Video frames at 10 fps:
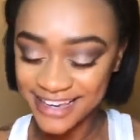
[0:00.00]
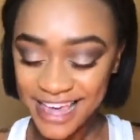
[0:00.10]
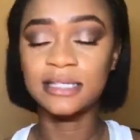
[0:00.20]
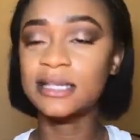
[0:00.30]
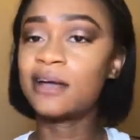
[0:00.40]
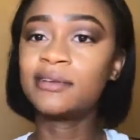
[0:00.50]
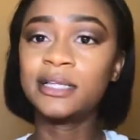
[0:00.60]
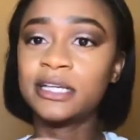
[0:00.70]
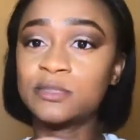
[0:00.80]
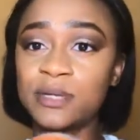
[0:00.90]
It's not
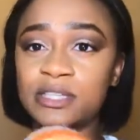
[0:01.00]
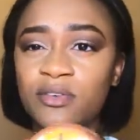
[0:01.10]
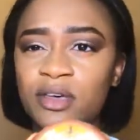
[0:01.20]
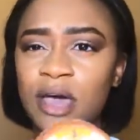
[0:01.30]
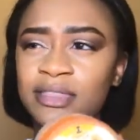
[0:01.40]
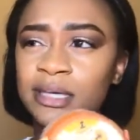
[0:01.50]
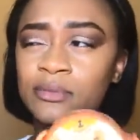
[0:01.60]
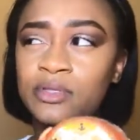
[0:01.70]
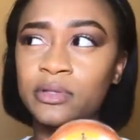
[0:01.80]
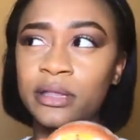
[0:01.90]
really expensive. I think it
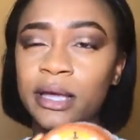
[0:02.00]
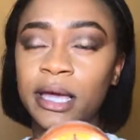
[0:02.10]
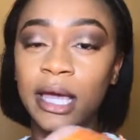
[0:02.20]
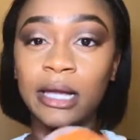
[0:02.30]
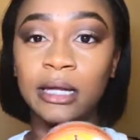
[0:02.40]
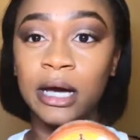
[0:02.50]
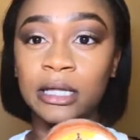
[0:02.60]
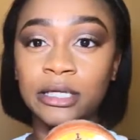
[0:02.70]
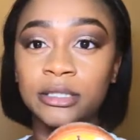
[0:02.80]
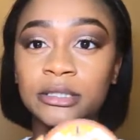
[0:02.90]
was only like
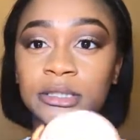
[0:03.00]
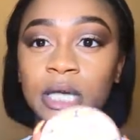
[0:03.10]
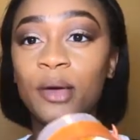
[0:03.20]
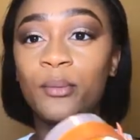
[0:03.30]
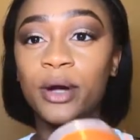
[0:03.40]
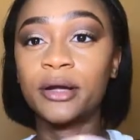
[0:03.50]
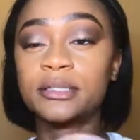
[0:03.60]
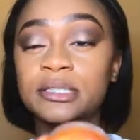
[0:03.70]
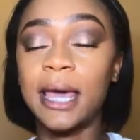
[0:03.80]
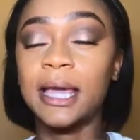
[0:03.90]
$8. It
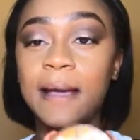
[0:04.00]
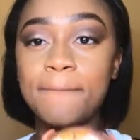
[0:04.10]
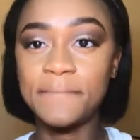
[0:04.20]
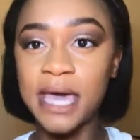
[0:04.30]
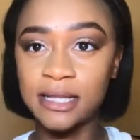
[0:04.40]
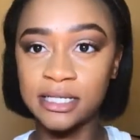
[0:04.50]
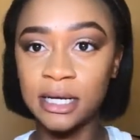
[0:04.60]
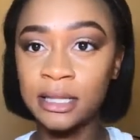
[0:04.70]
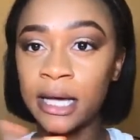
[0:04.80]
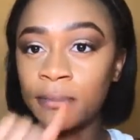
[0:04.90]
works like magic.
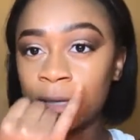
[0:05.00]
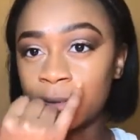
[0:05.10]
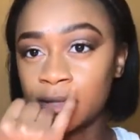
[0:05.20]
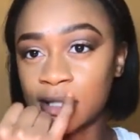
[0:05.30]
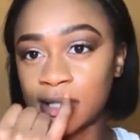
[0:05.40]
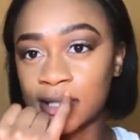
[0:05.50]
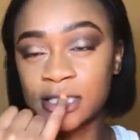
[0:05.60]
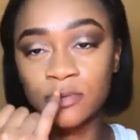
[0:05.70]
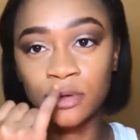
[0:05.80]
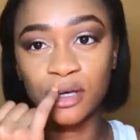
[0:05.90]
A lot of people think that
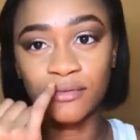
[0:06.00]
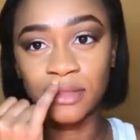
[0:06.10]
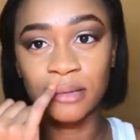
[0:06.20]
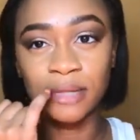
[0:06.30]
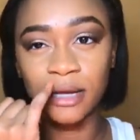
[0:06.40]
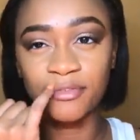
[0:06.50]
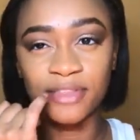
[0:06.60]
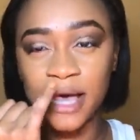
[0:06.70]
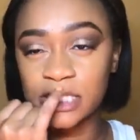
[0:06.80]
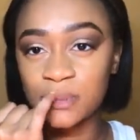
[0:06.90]
this will give them like
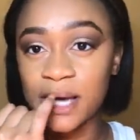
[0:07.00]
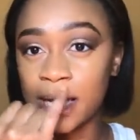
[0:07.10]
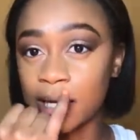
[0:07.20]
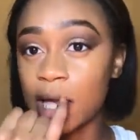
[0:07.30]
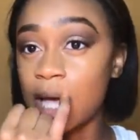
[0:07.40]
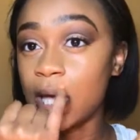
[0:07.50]
flashback.